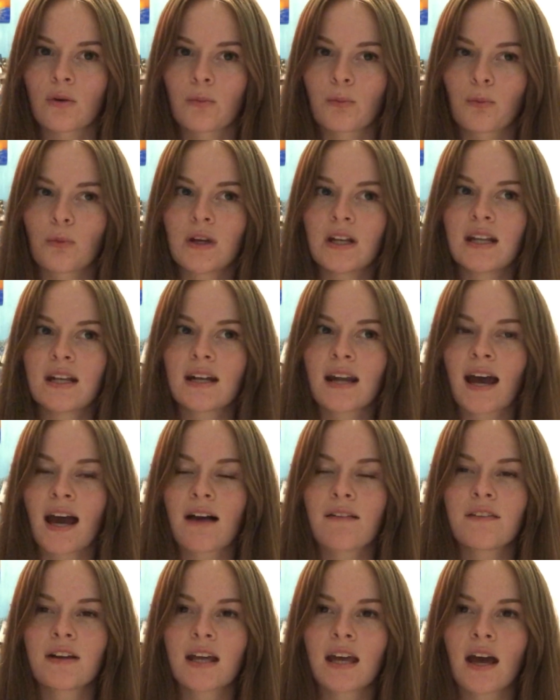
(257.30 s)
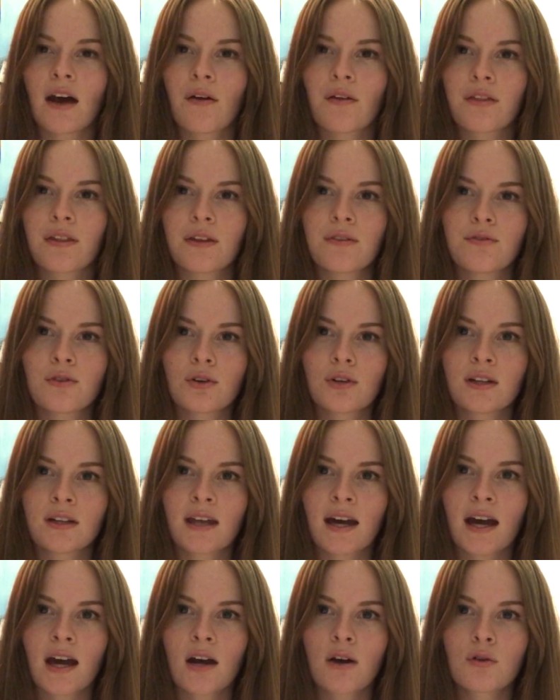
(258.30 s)
we didn't have any healthy food in the
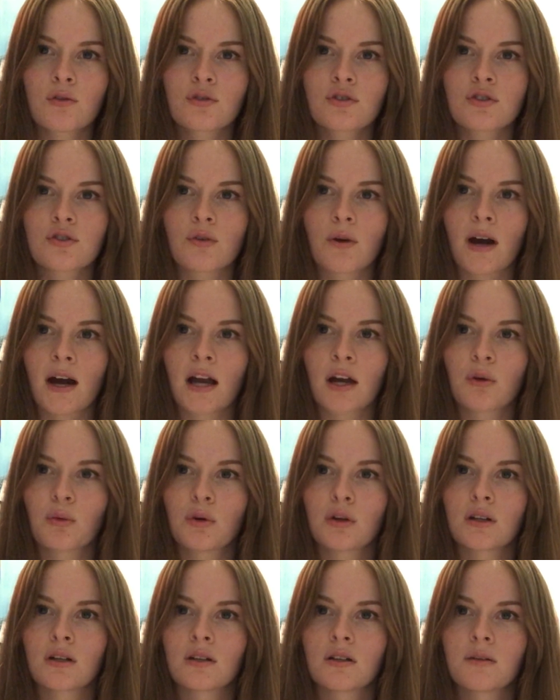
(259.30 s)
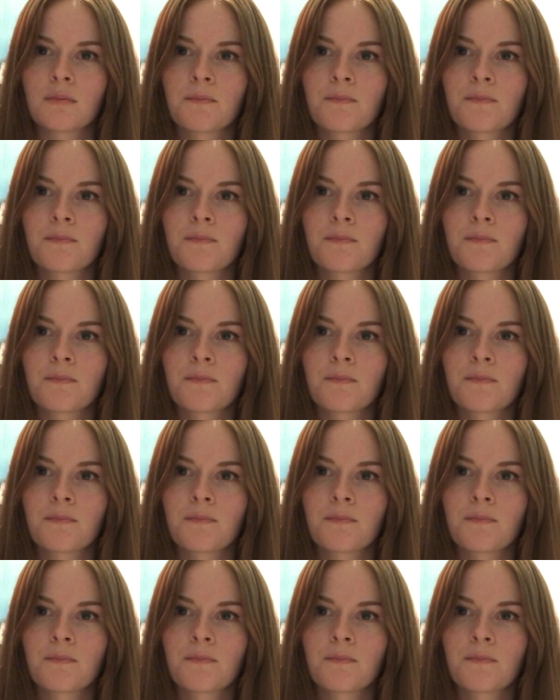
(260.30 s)
house, so I would